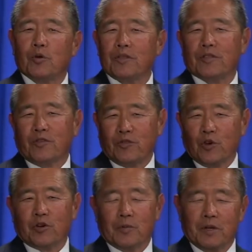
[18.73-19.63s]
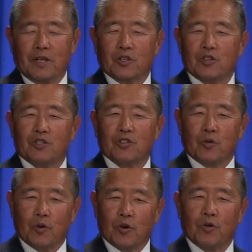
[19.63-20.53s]
with the Float Committee and this is the
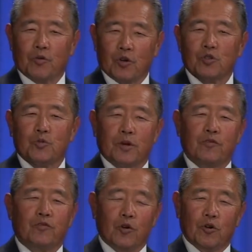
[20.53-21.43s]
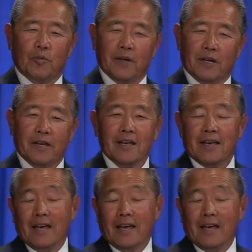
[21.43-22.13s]
Rotary Rose Parade Float Committee.